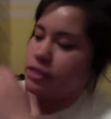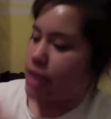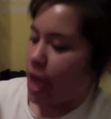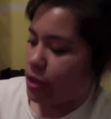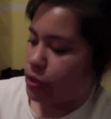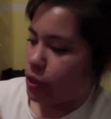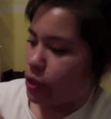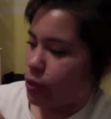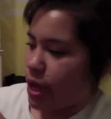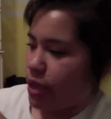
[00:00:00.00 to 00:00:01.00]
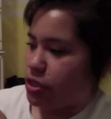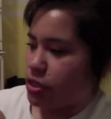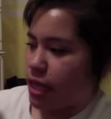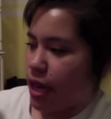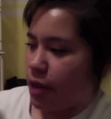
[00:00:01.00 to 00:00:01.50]
I drew in red
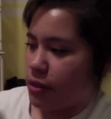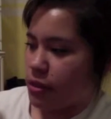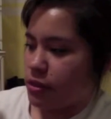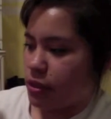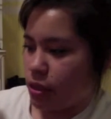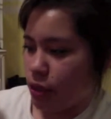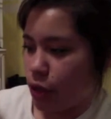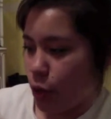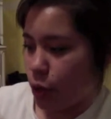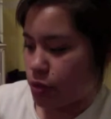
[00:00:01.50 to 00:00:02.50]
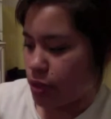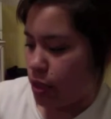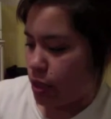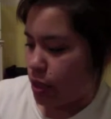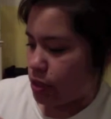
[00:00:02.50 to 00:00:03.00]
just how this goes.
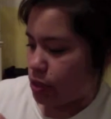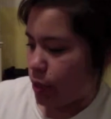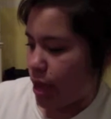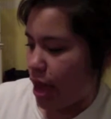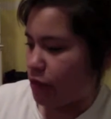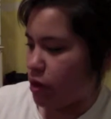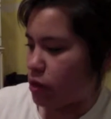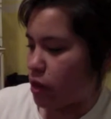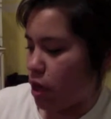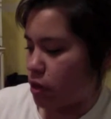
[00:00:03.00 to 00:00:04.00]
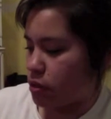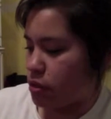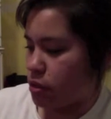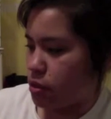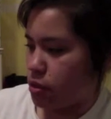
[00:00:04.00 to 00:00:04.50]
So we have our
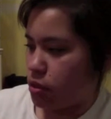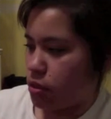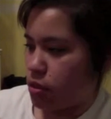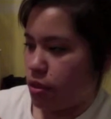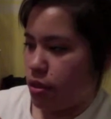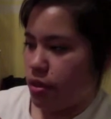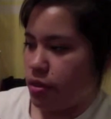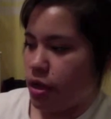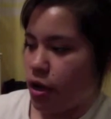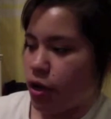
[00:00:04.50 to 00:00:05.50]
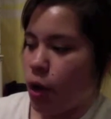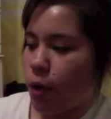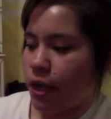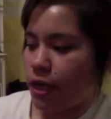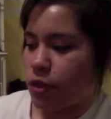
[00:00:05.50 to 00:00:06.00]
lungs that are
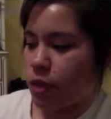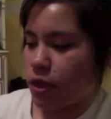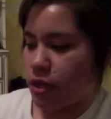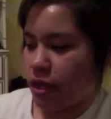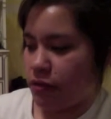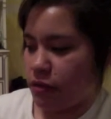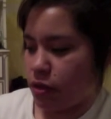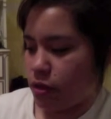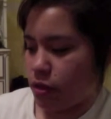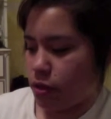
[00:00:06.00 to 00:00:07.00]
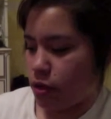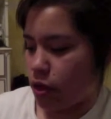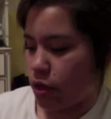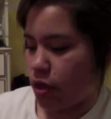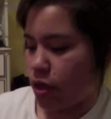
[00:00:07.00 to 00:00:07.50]
going into our left, or